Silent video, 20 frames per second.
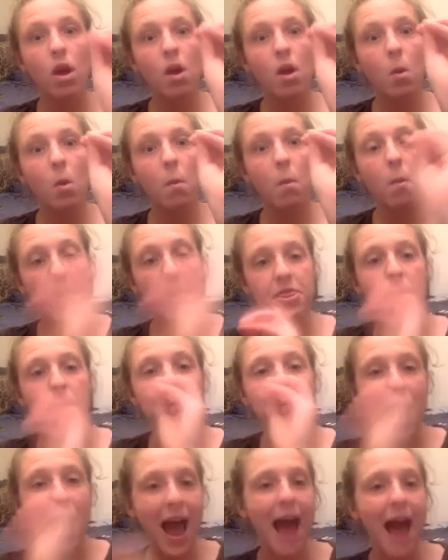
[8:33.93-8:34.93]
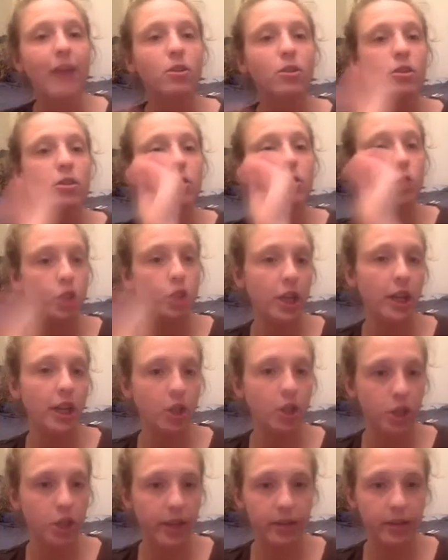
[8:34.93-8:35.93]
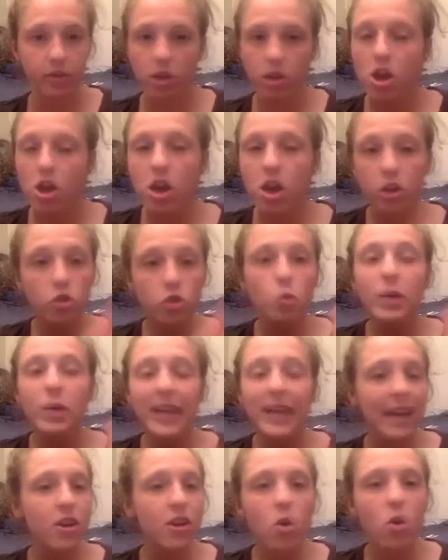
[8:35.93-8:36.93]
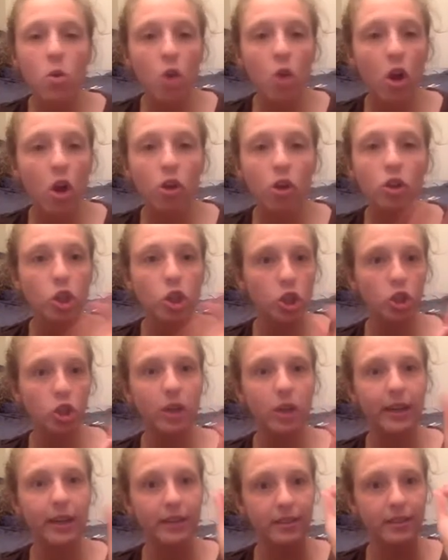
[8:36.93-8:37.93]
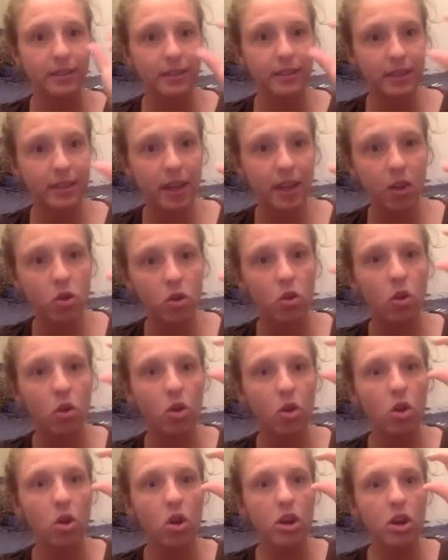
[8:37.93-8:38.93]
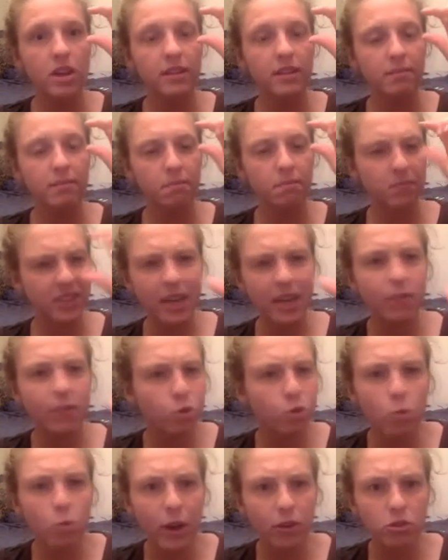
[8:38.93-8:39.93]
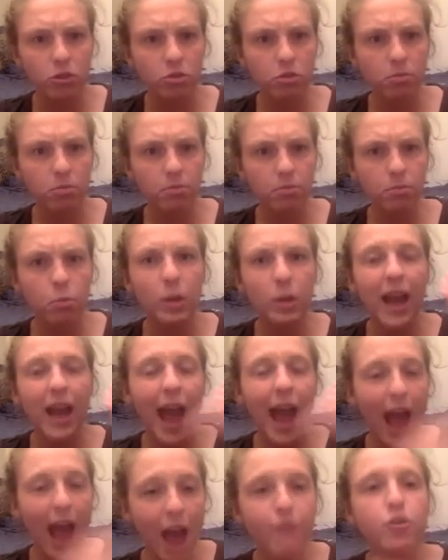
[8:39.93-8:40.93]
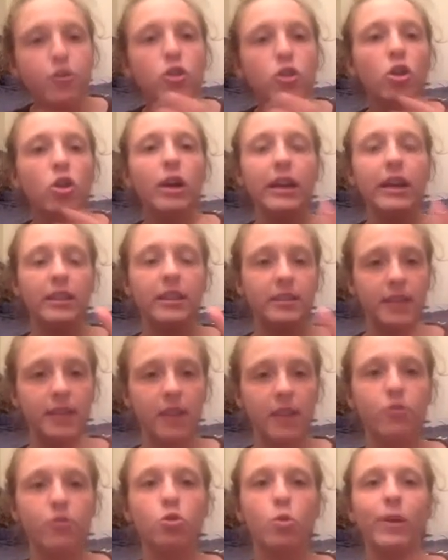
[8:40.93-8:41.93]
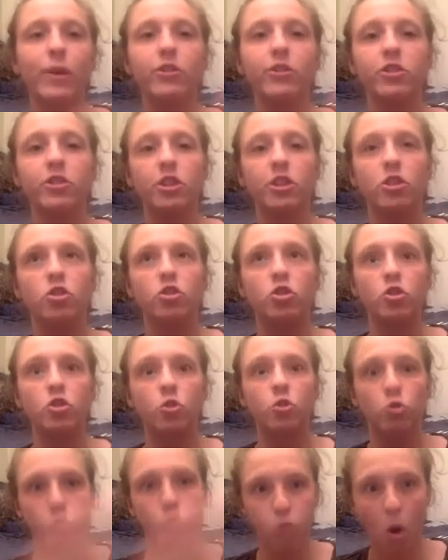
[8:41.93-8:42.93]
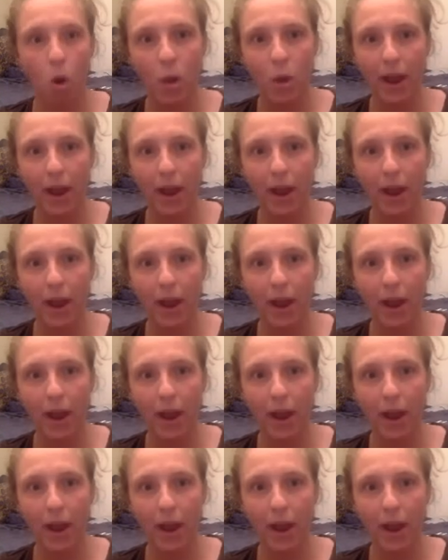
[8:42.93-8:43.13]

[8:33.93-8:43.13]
what the pattern of change is. And so we can no longer just look at a single set of squares. We have to look at a set of squares that is growing.